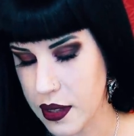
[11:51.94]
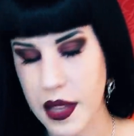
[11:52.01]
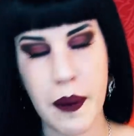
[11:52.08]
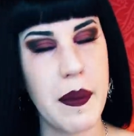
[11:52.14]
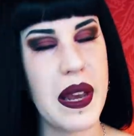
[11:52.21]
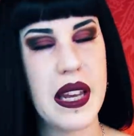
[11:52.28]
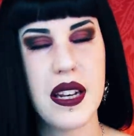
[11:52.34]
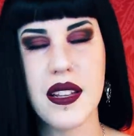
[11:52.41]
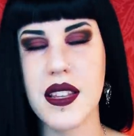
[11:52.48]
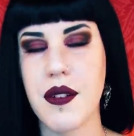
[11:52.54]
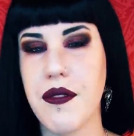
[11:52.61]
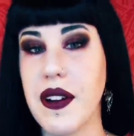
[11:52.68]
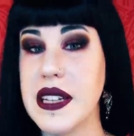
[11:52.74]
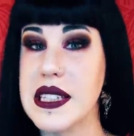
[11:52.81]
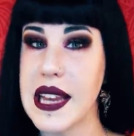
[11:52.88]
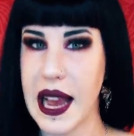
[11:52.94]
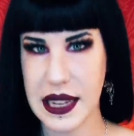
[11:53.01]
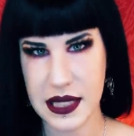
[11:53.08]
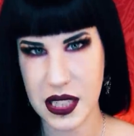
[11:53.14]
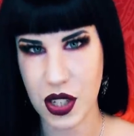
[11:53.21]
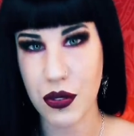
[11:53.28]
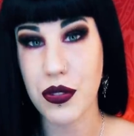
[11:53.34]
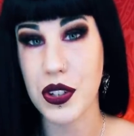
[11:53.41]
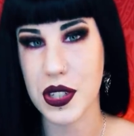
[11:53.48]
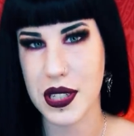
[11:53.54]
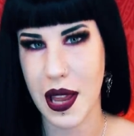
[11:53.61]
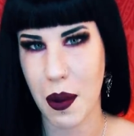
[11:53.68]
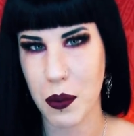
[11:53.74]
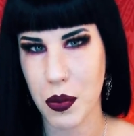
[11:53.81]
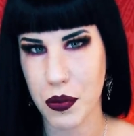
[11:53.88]
They made the fantastic first
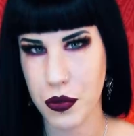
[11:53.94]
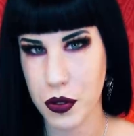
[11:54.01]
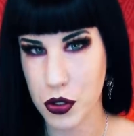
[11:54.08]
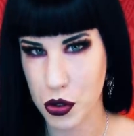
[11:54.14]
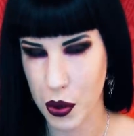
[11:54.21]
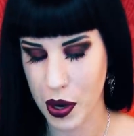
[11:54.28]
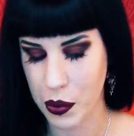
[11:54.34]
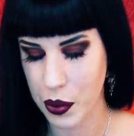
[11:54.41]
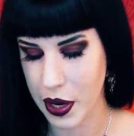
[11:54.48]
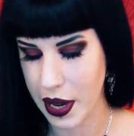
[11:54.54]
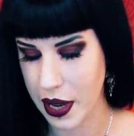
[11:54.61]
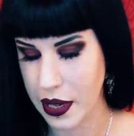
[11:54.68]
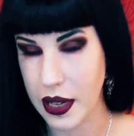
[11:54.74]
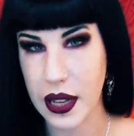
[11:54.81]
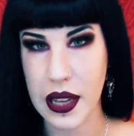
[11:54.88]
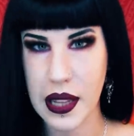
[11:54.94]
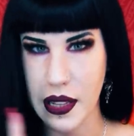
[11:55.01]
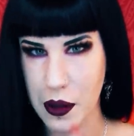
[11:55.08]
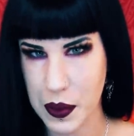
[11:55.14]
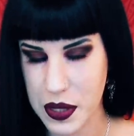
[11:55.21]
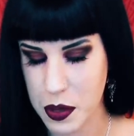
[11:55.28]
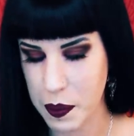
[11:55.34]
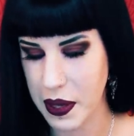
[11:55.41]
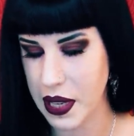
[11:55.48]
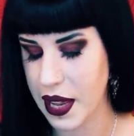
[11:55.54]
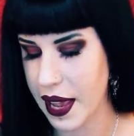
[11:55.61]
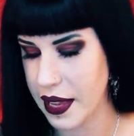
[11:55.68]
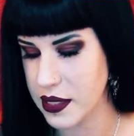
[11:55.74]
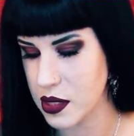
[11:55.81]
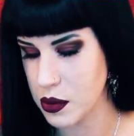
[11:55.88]
sample for Dre Renane. Again, that one's been
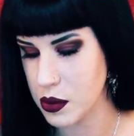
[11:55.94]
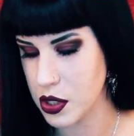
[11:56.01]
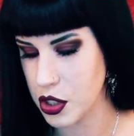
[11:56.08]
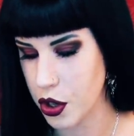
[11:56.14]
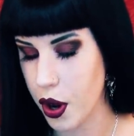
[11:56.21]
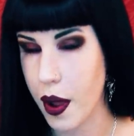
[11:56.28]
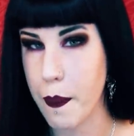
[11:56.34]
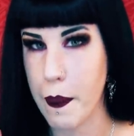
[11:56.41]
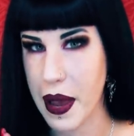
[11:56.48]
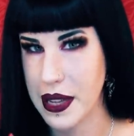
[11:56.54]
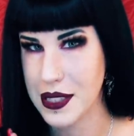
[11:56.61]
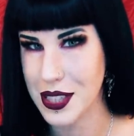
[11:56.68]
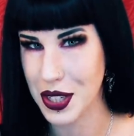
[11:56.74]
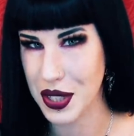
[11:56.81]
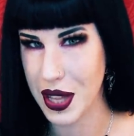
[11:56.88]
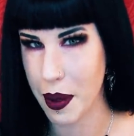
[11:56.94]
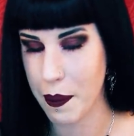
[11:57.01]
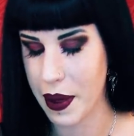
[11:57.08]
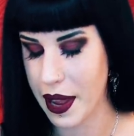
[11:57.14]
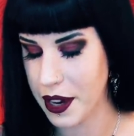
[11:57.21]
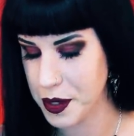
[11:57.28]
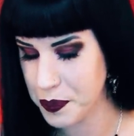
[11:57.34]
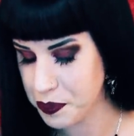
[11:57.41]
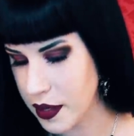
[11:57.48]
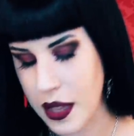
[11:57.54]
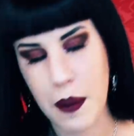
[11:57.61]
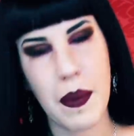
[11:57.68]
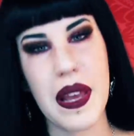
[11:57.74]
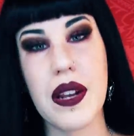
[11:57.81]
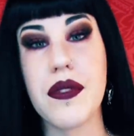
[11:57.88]
cancelled, so I might sell that bag.
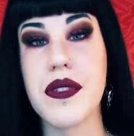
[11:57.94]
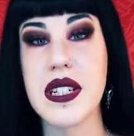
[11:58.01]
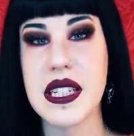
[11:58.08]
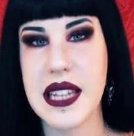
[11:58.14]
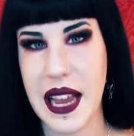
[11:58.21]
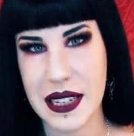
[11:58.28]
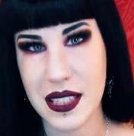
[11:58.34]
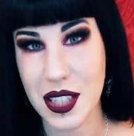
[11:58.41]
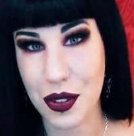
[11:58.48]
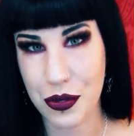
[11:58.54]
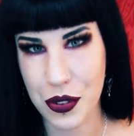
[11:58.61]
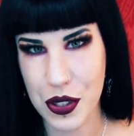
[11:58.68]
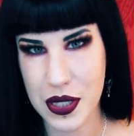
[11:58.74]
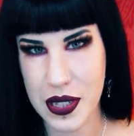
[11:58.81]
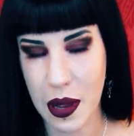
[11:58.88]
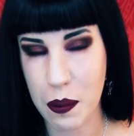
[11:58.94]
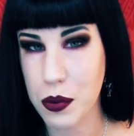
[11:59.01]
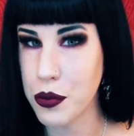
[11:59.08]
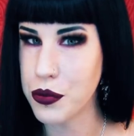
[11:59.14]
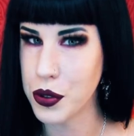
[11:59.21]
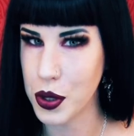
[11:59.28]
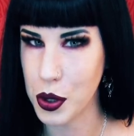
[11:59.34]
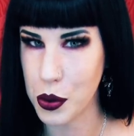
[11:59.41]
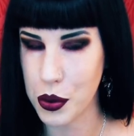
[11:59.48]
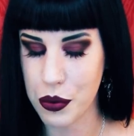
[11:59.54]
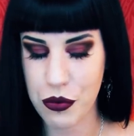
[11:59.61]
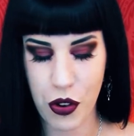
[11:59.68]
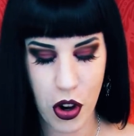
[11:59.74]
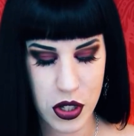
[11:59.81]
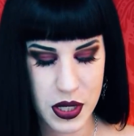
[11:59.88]
They made a fantastic first sample for Lurid
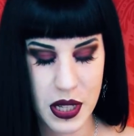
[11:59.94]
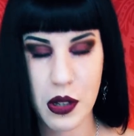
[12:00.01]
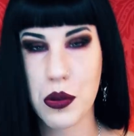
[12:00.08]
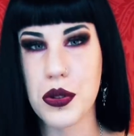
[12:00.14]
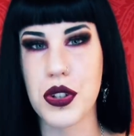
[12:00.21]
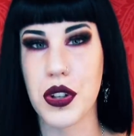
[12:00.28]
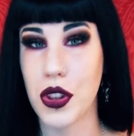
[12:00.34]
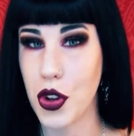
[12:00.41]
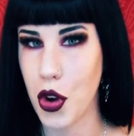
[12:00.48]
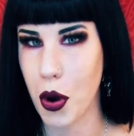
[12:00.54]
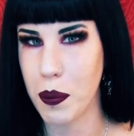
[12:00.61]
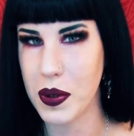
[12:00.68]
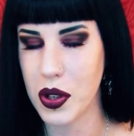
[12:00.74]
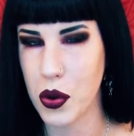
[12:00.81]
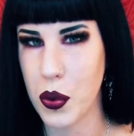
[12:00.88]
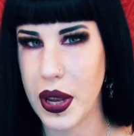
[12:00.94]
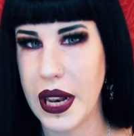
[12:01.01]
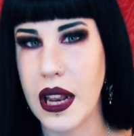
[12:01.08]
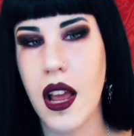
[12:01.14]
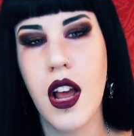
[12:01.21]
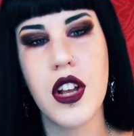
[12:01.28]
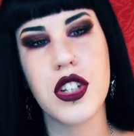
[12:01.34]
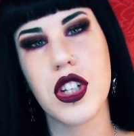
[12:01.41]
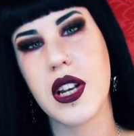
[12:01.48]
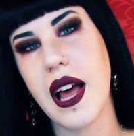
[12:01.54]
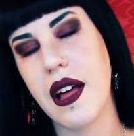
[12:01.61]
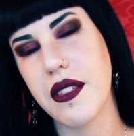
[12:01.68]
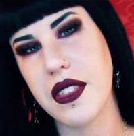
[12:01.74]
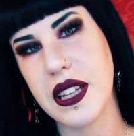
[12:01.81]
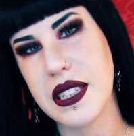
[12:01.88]
Fox and also the Goblin Queen. So
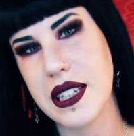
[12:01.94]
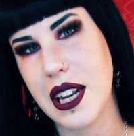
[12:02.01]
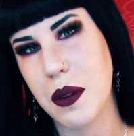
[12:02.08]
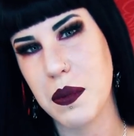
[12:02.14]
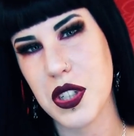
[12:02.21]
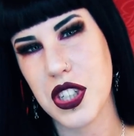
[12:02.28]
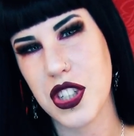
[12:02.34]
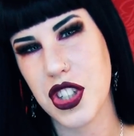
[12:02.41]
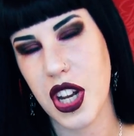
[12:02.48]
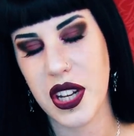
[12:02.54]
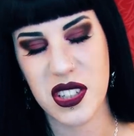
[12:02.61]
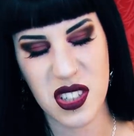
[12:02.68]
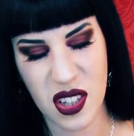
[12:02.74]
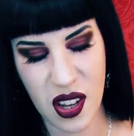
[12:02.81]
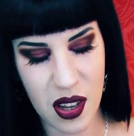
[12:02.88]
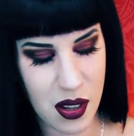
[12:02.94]
now things that I'm just changing